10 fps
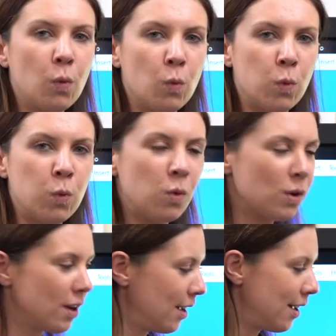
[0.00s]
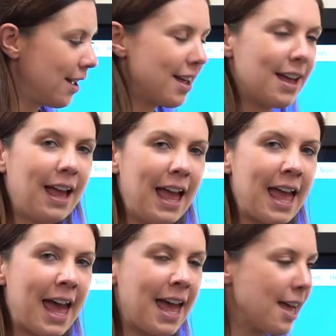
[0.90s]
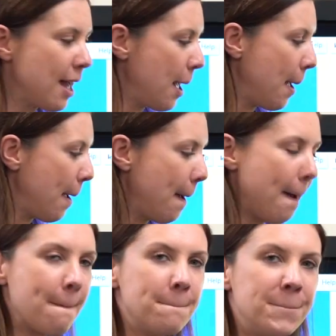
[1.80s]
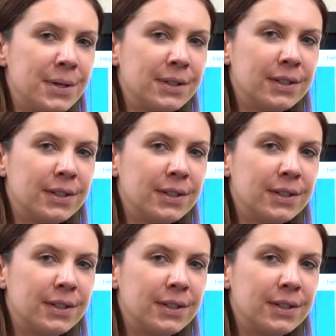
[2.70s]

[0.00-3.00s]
W, e, b.